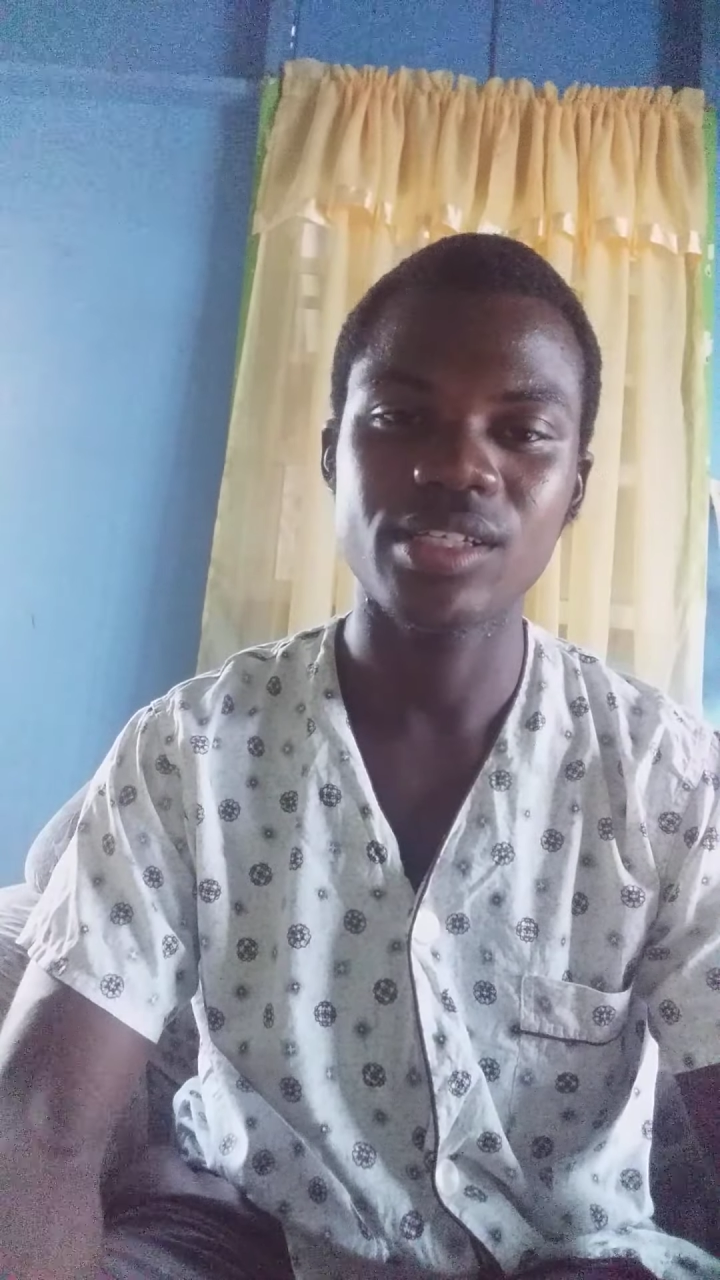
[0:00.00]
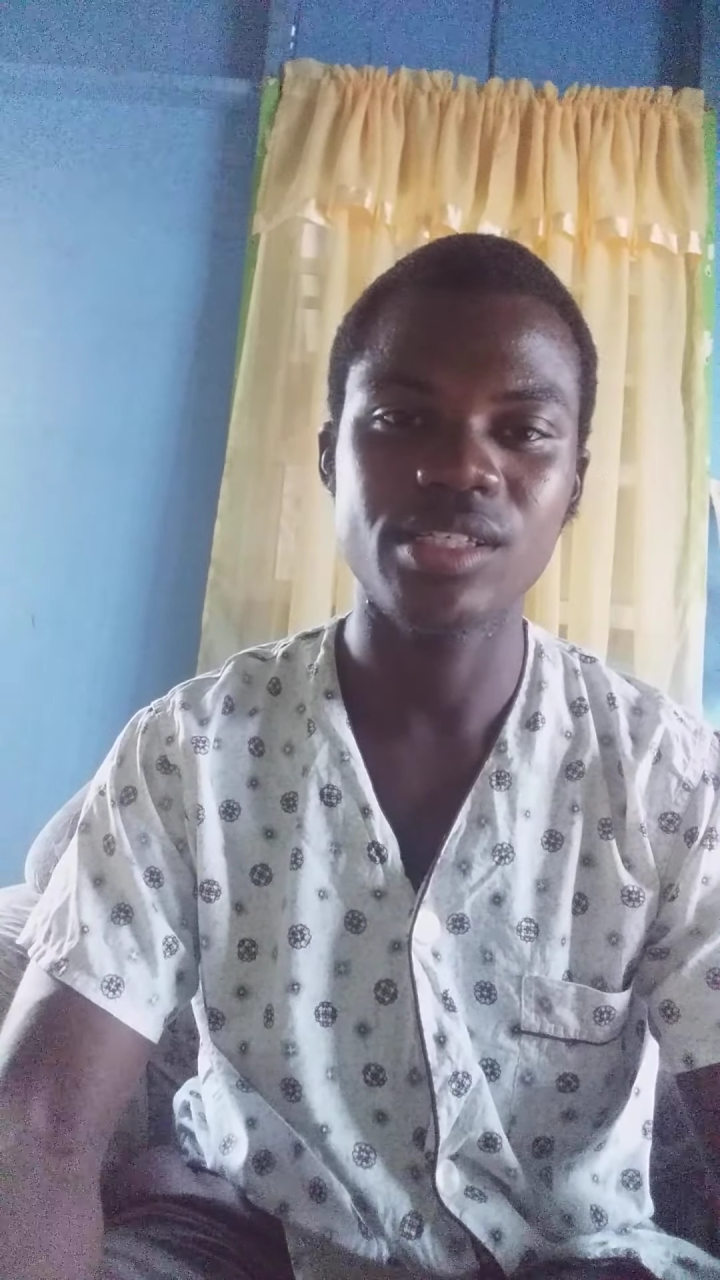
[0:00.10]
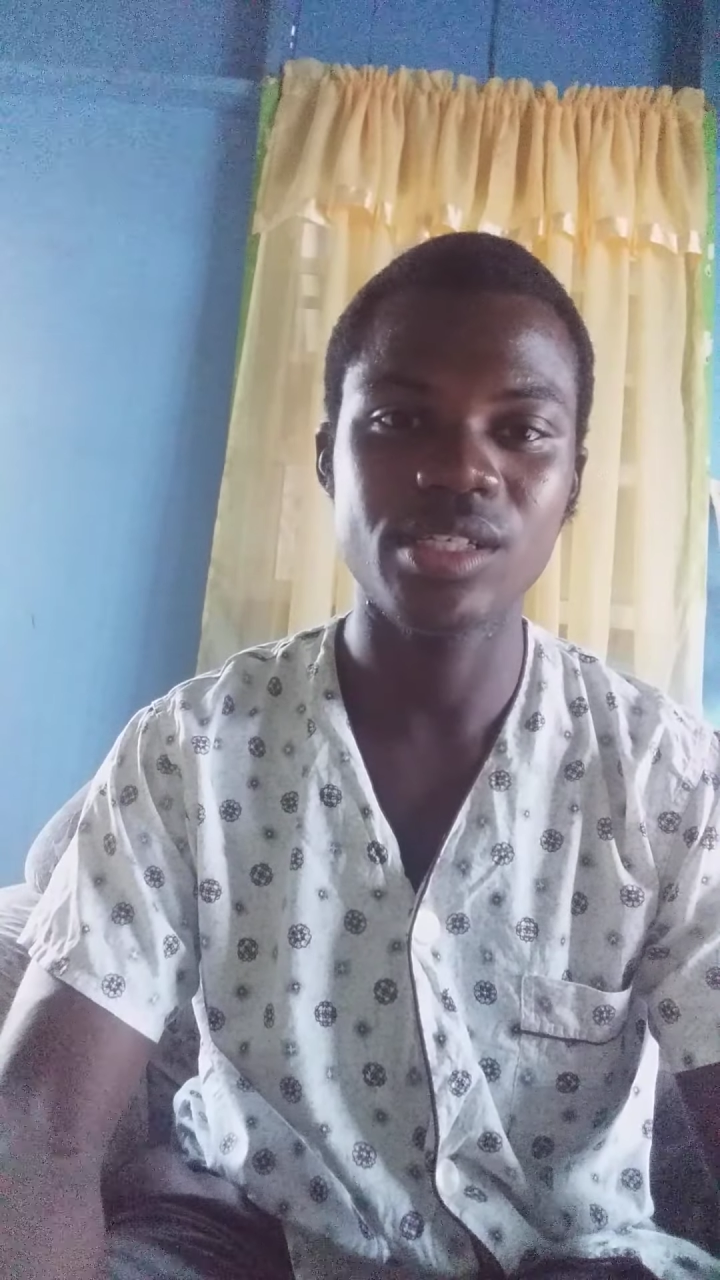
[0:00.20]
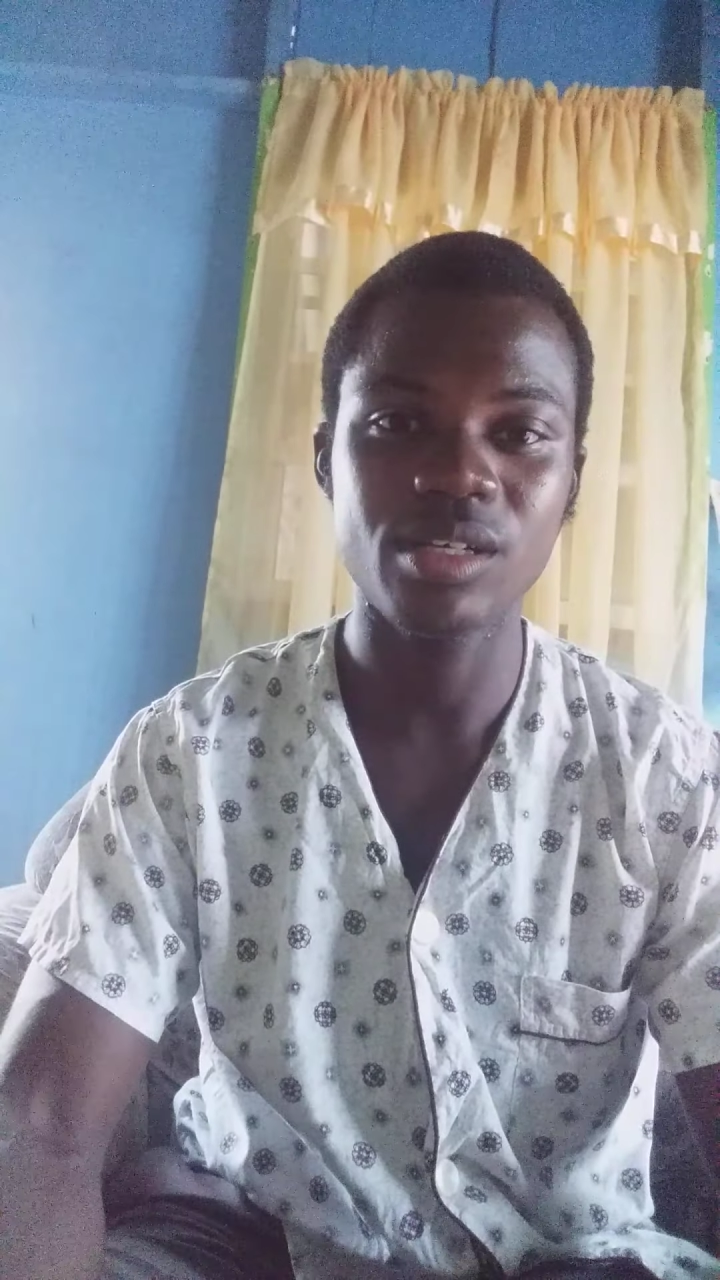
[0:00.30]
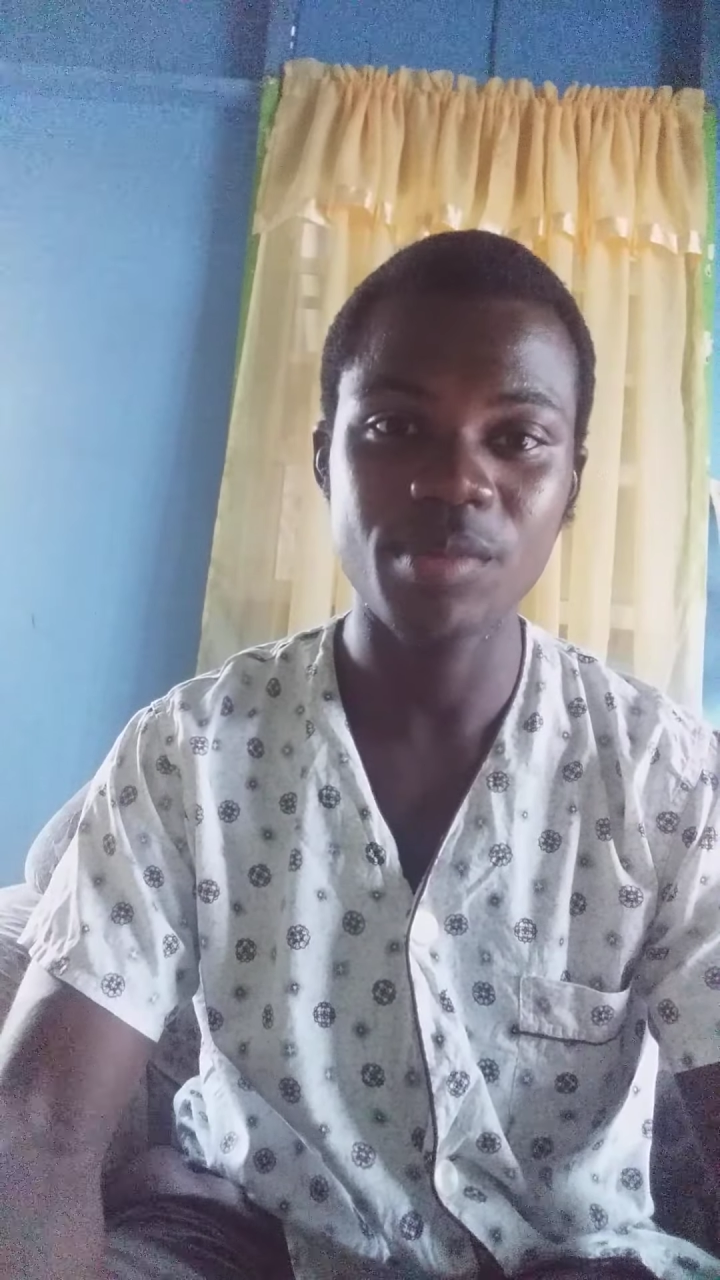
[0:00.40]

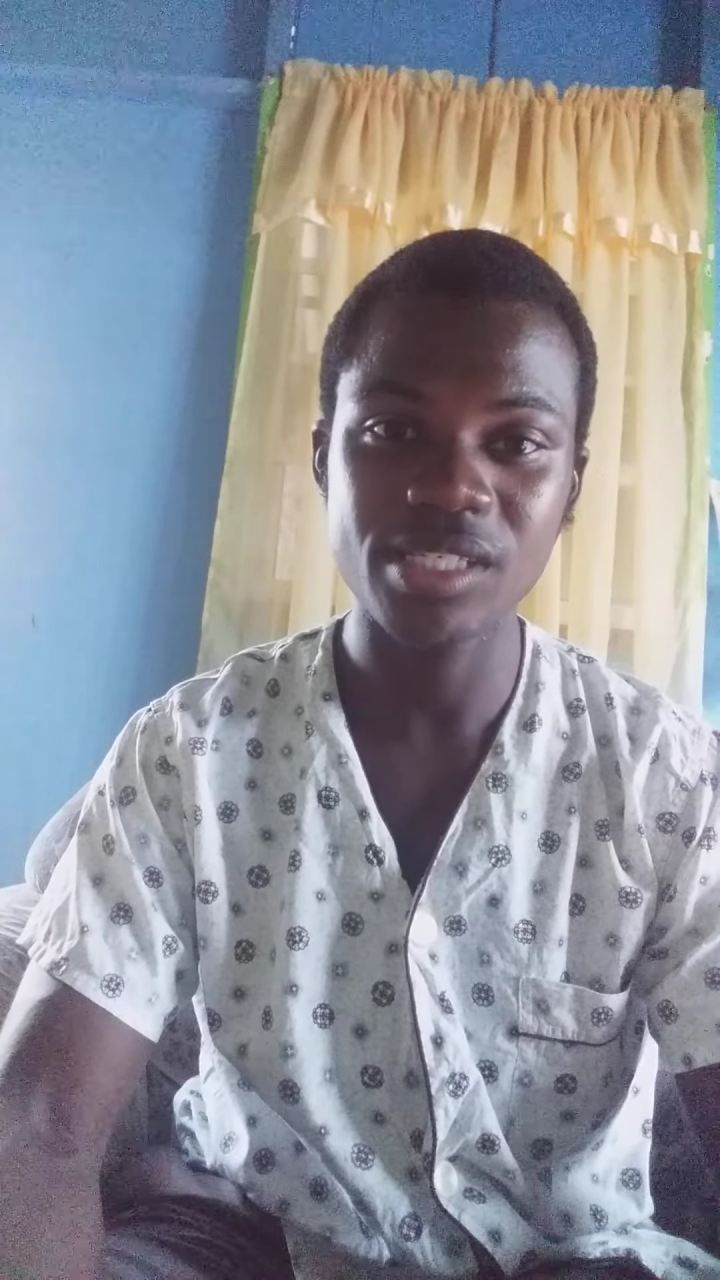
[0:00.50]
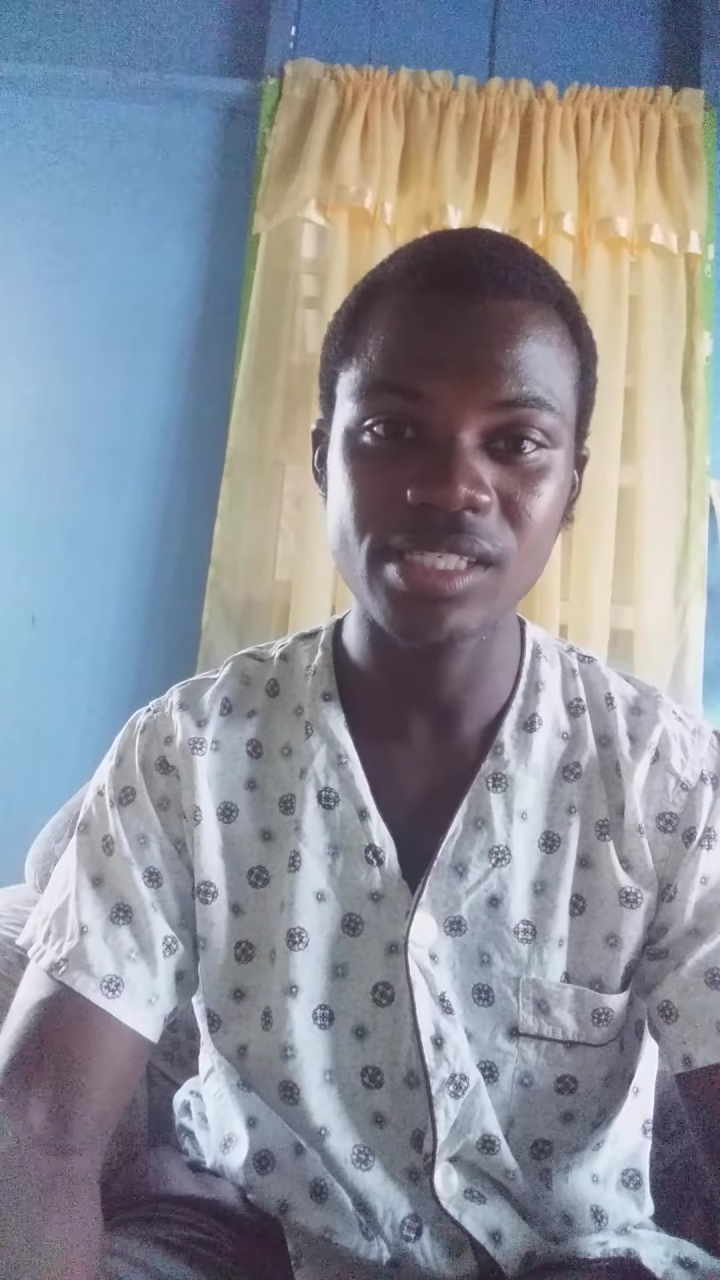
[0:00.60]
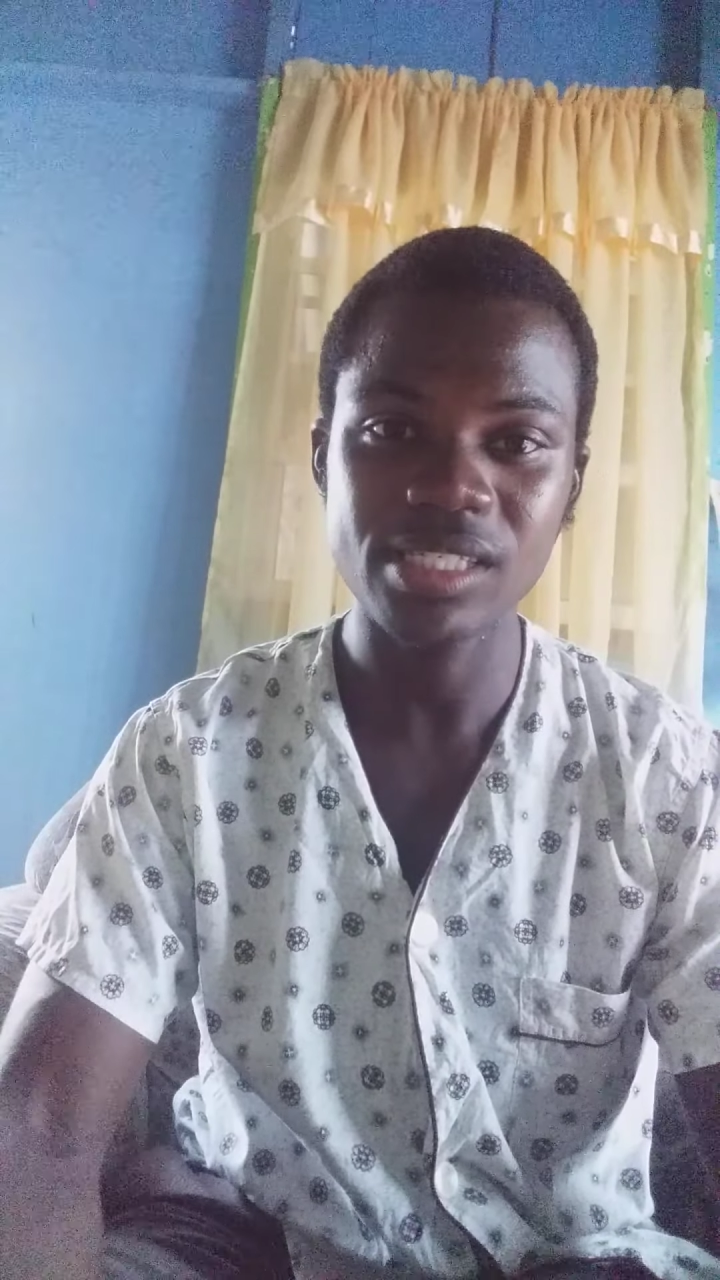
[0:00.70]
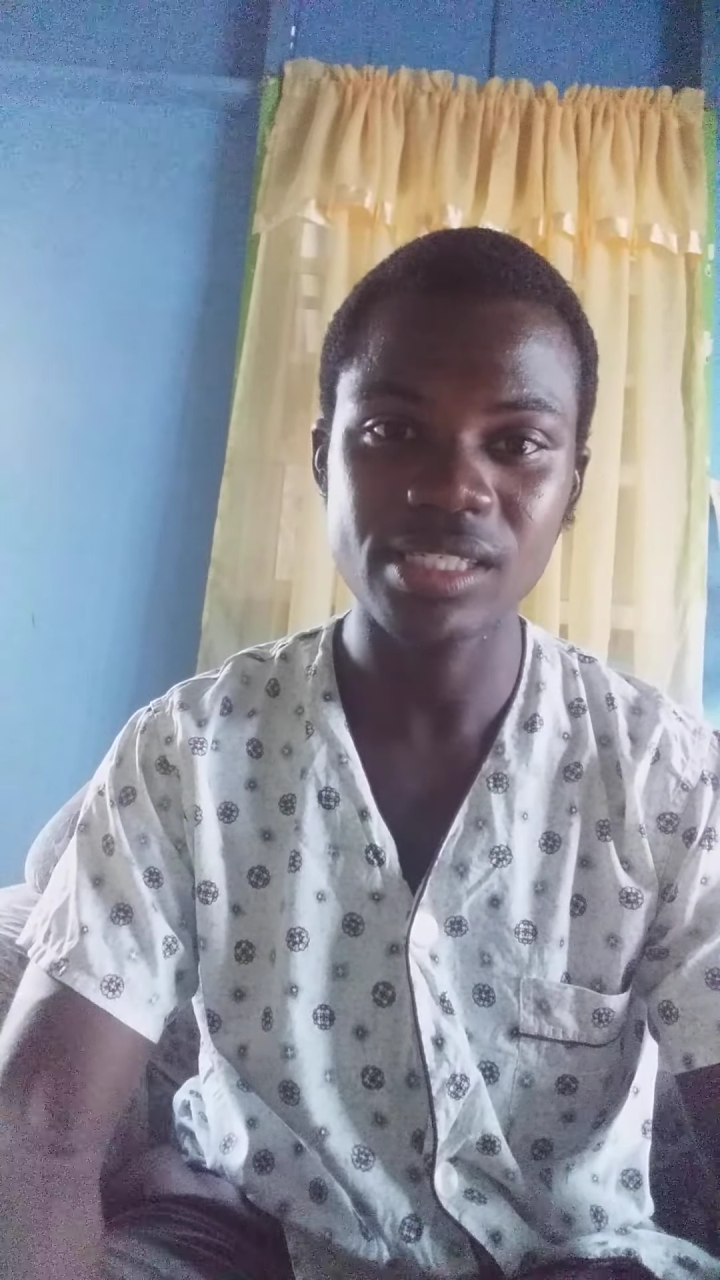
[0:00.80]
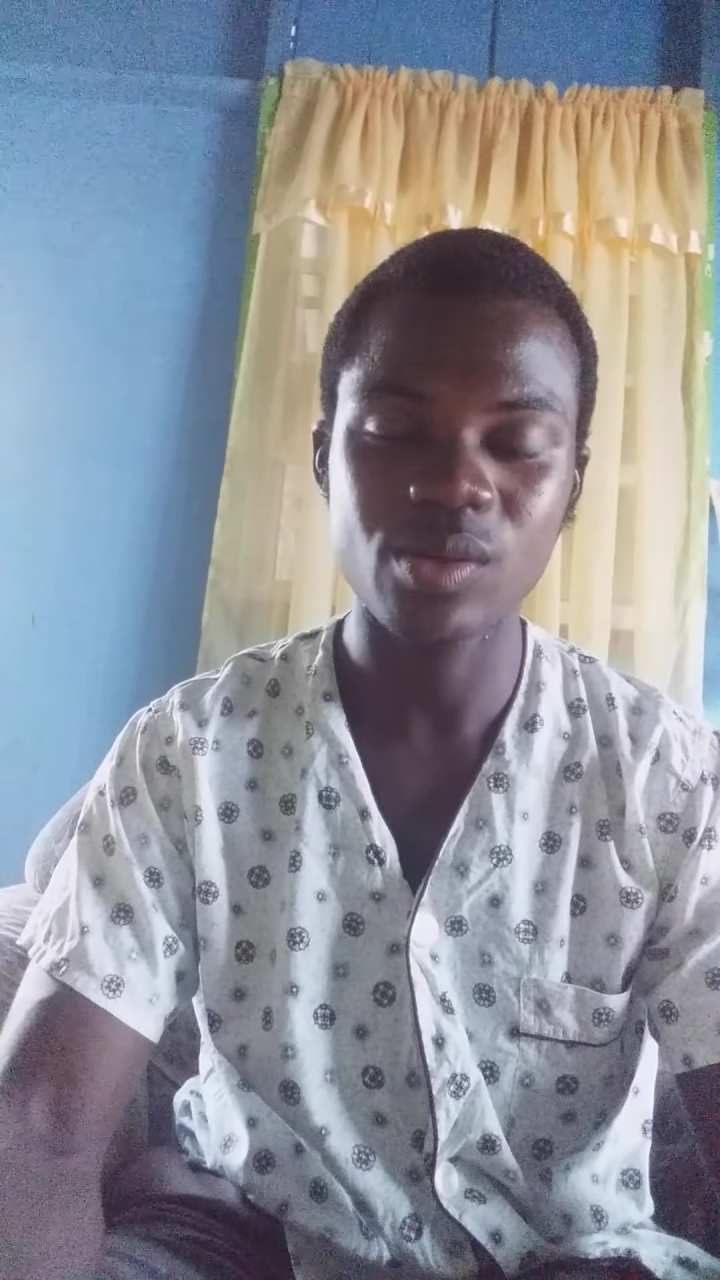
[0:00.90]
your
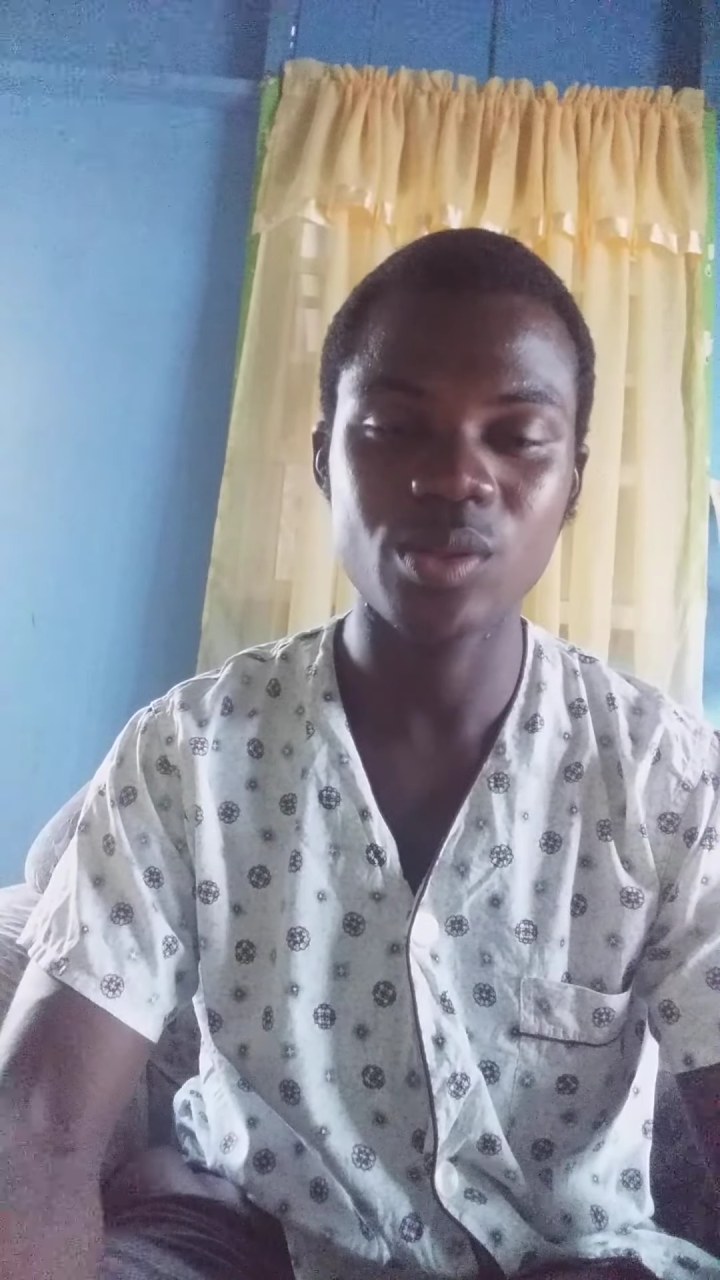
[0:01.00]
business?